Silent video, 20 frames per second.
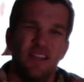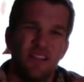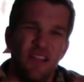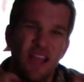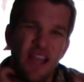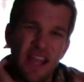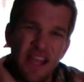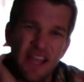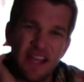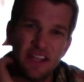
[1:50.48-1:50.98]

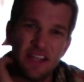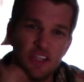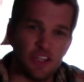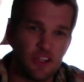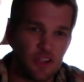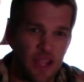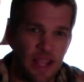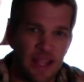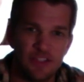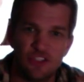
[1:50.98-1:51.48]
and
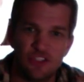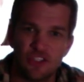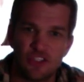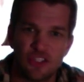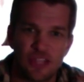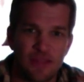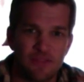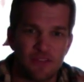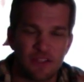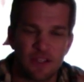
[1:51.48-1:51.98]
your hands just
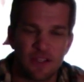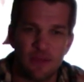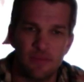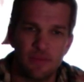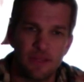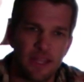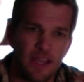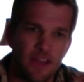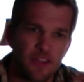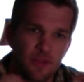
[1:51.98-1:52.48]
have to come
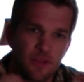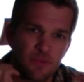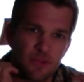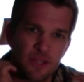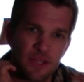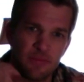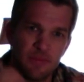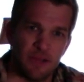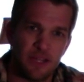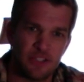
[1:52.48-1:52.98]
together
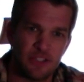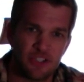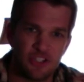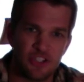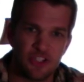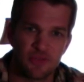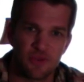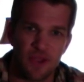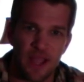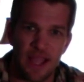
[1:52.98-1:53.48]
pretty much, and
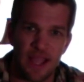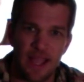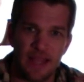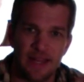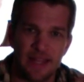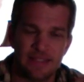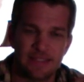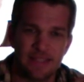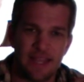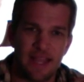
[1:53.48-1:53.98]
your right hand
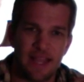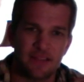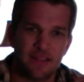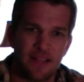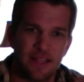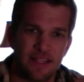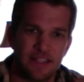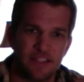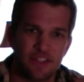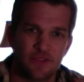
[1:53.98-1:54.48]
has to act
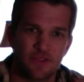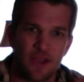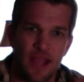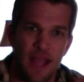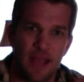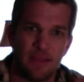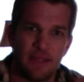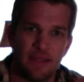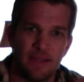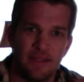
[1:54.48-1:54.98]
like it's
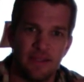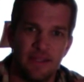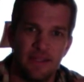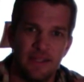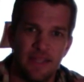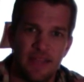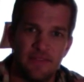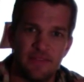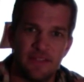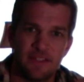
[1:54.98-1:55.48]
grabbing,
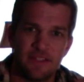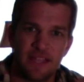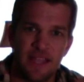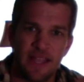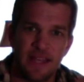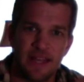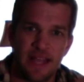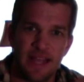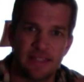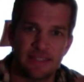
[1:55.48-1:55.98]
and this
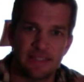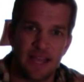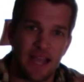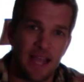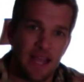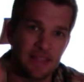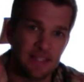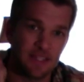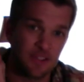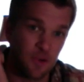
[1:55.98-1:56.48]
hand has to
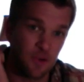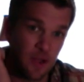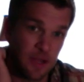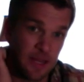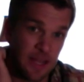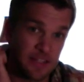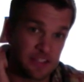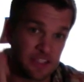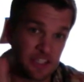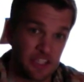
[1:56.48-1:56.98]
hide the coin
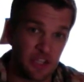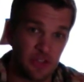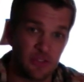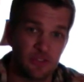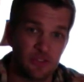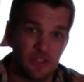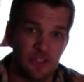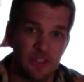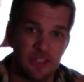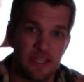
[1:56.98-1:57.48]
as it goes
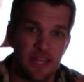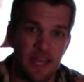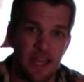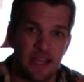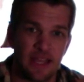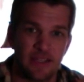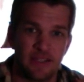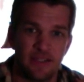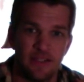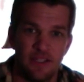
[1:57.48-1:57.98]
to the neck.